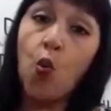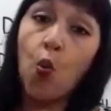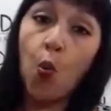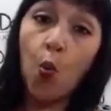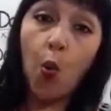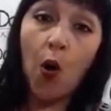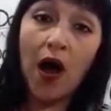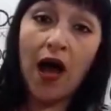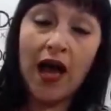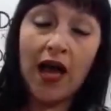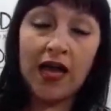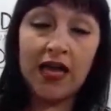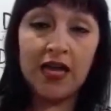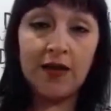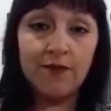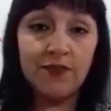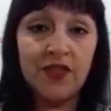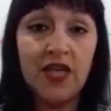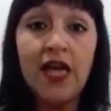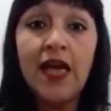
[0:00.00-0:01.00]

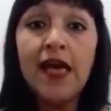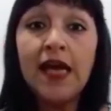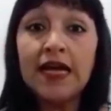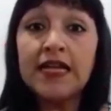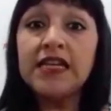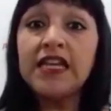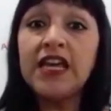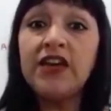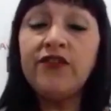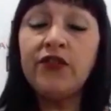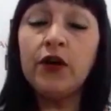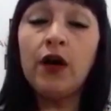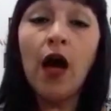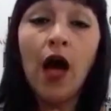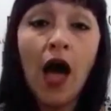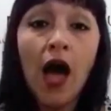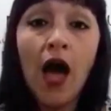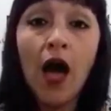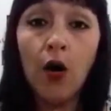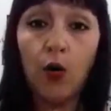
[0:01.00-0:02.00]
why, and even
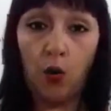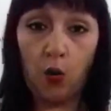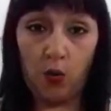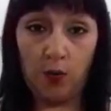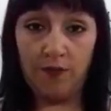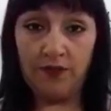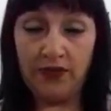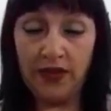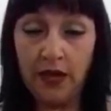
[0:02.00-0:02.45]
how,